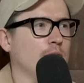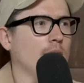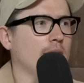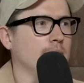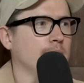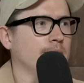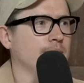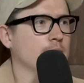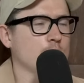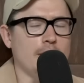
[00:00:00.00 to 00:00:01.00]
one.
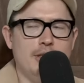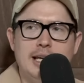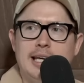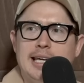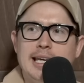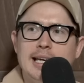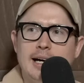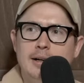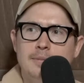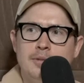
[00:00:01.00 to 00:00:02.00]
So I think
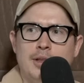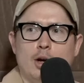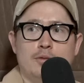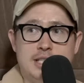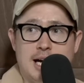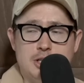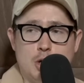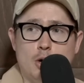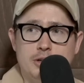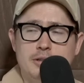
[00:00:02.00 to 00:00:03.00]
here they go for Taj
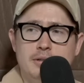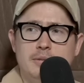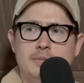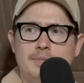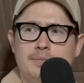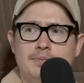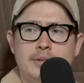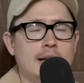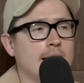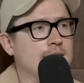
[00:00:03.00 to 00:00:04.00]
Hotton,
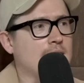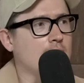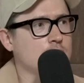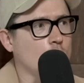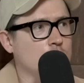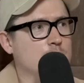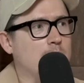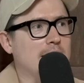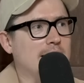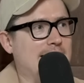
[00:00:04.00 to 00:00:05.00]
and Taj Hotton's
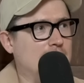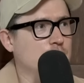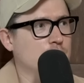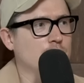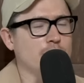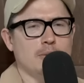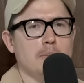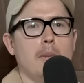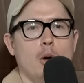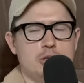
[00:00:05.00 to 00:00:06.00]
been injured for
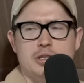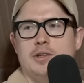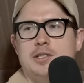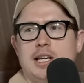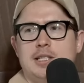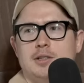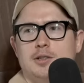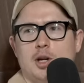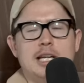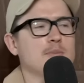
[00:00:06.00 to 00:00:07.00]
most of the season,
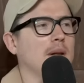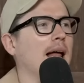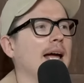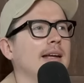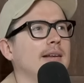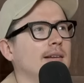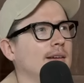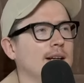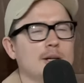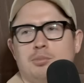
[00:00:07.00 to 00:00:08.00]
so he's played
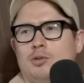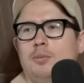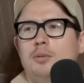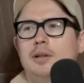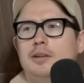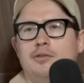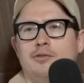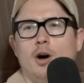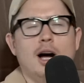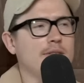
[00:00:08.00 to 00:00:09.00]
probably
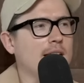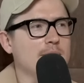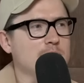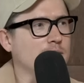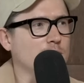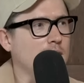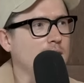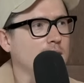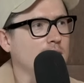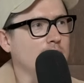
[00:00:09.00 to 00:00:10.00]
five games of
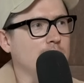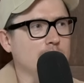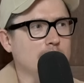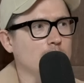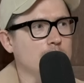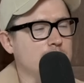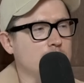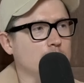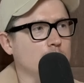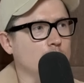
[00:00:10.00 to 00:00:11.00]
footy if you include
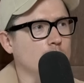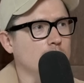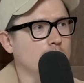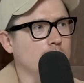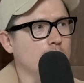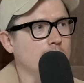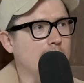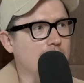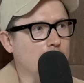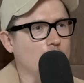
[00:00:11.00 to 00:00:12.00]
school yeah.
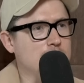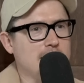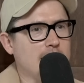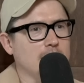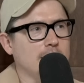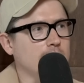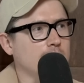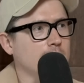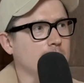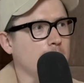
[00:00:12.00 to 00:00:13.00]
And the coach so Is that back to
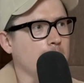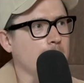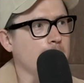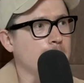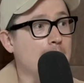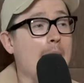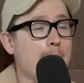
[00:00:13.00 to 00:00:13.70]
back pick here? Yeah,